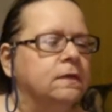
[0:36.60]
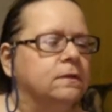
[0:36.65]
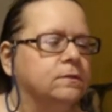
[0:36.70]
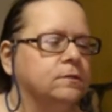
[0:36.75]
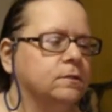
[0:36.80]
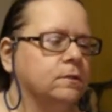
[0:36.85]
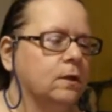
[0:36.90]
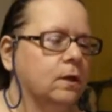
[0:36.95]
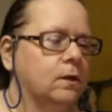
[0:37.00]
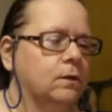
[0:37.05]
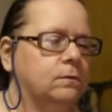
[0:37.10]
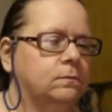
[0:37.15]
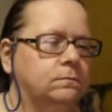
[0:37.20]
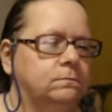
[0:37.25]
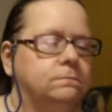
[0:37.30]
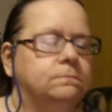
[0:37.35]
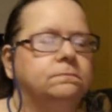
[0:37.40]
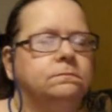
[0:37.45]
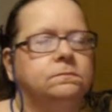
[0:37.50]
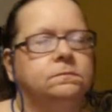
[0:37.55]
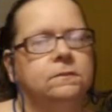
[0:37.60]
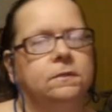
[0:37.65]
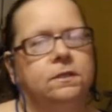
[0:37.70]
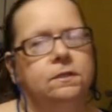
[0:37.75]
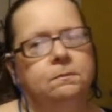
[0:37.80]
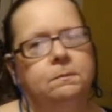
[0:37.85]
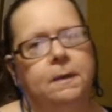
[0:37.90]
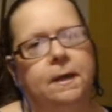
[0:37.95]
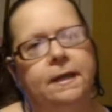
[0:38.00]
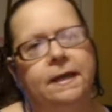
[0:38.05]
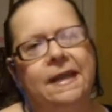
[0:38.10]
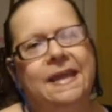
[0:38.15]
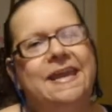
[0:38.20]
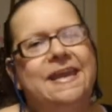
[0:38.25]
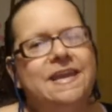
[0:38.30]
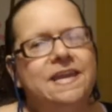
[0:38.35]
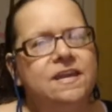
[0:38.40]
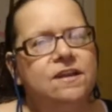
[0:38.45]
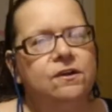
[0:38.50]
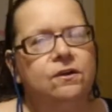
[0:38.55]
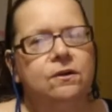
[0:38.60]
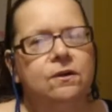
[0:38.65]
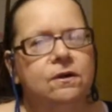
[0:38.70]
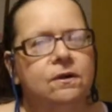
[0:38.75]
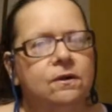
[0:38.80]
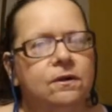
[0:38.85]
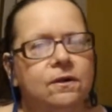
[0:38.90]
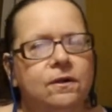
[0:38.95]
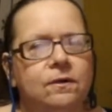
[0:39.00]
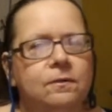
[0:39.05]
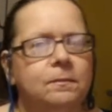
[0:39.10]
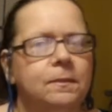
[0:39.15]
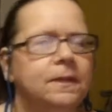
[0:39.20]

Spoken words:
So, you might hear her,